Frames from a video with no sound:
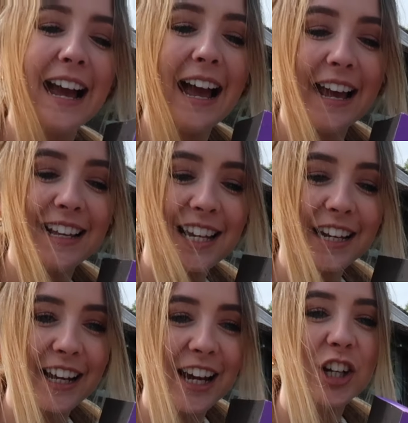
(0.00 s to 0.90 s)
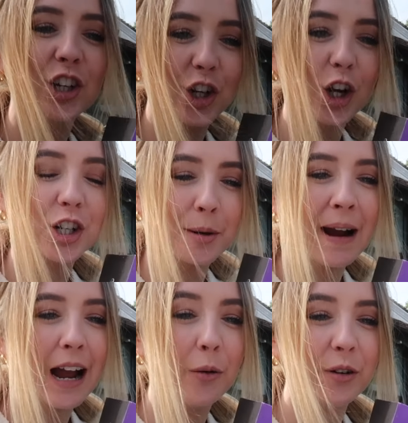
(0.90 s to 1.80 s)
Yeah, it's like a book. Good
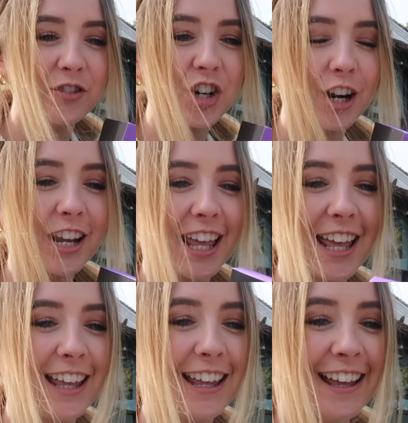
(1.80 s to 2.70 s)
amount of chunky.